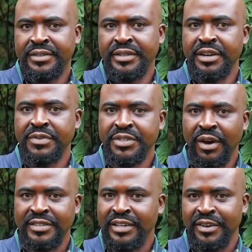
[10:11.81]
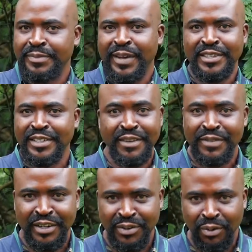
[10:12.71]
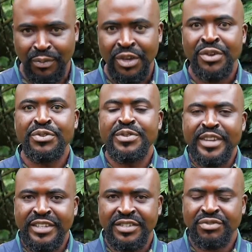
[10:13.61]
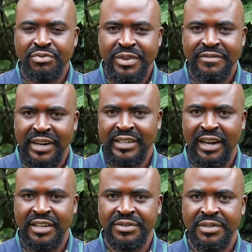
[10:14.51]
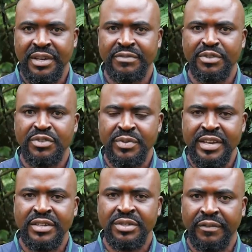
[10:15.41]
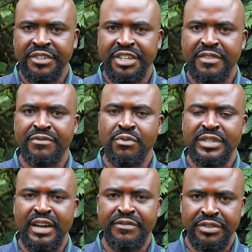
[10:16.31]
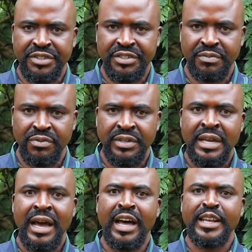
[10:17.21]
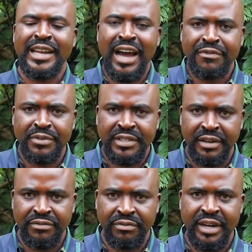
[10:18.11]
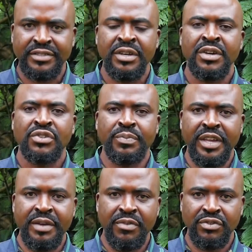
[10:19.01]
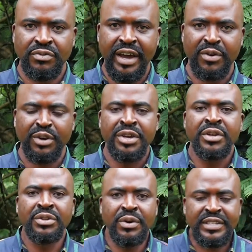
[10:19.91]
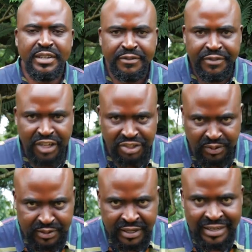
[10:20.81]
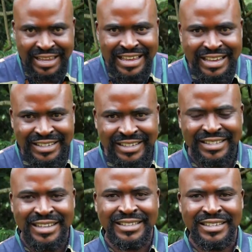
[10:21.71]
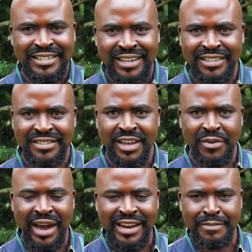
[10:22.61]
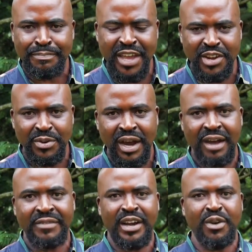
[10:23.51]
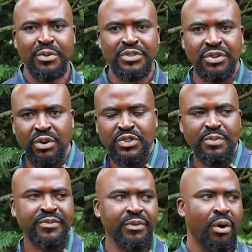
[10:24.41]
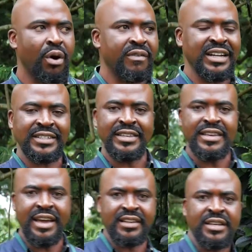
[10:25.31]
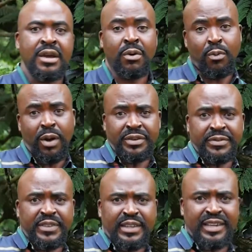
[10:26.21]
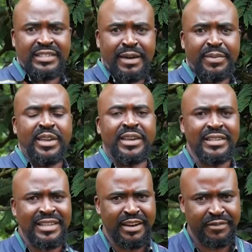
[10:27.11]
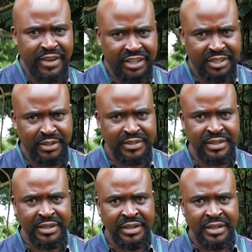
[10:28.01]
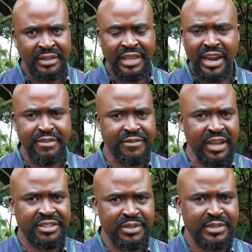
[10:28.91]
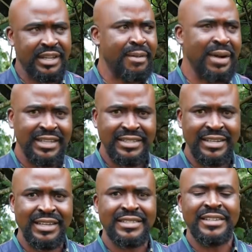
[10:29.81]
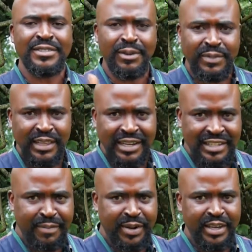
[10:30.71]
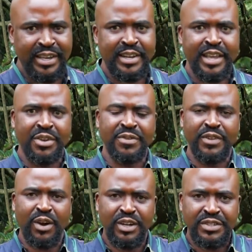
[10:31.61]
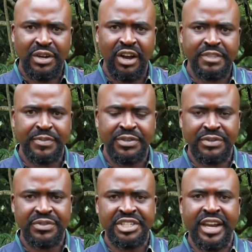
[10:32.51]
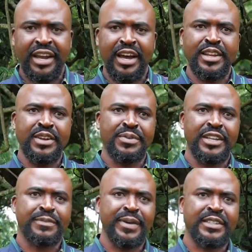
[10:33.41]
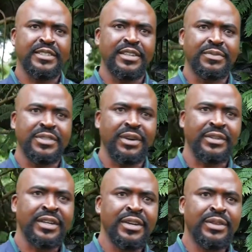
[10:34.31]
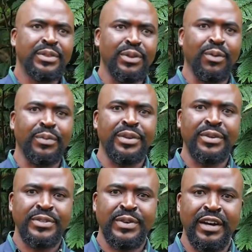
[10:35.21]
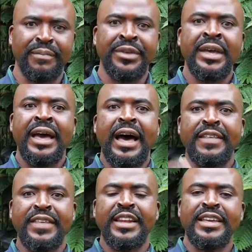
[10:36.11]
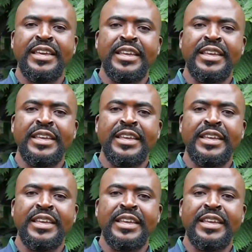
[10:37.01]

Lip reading: the results that you're expecting. Definitely no. You need to revitalize yourself. You need to eat sufficient fruits and vegetables, and then have yourself rest to be able to ride on. Those infections, the itches, the discharges that you had, the pain you have around your scrotum for over the years, what do you think that is happening? It's an infection. There are infections, there are bacteria, there is something that's happening in there. You've not gone to the hospital to check, and then you're expecting the result. No, it doesn't come. And then